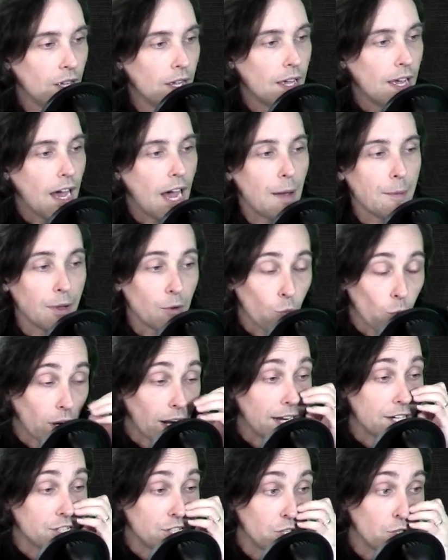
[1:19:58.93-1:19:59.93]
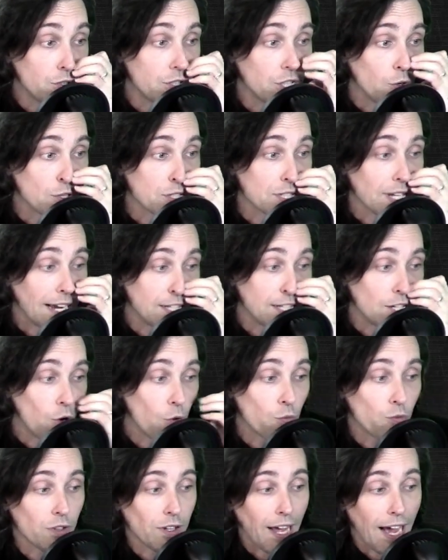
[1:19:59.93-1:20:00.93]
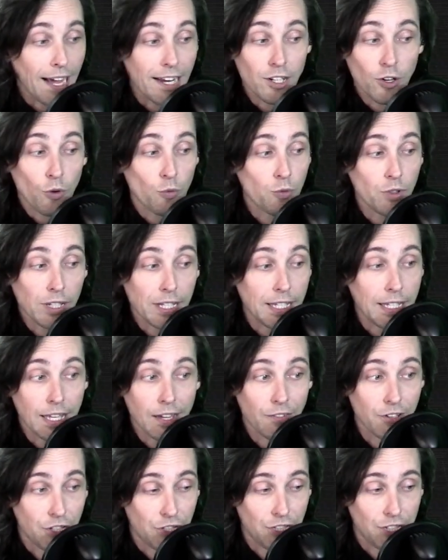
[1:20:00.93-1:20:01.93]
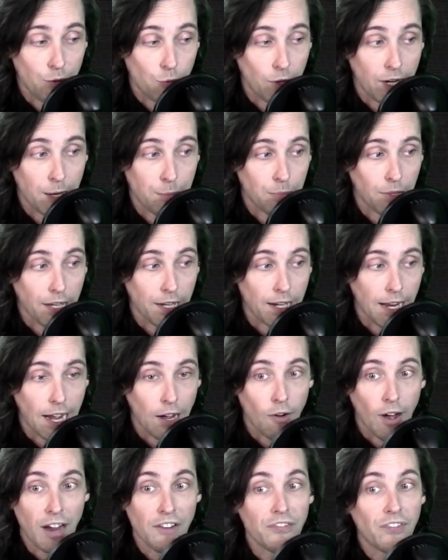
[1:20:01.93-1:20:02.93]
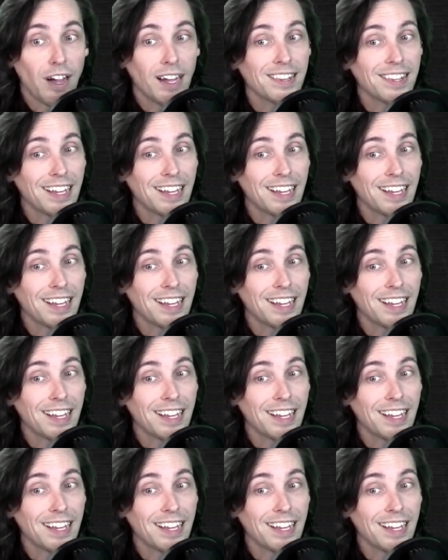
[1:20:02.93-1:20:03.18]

I mean, what I do is I don't really give a shit when I play now. I find that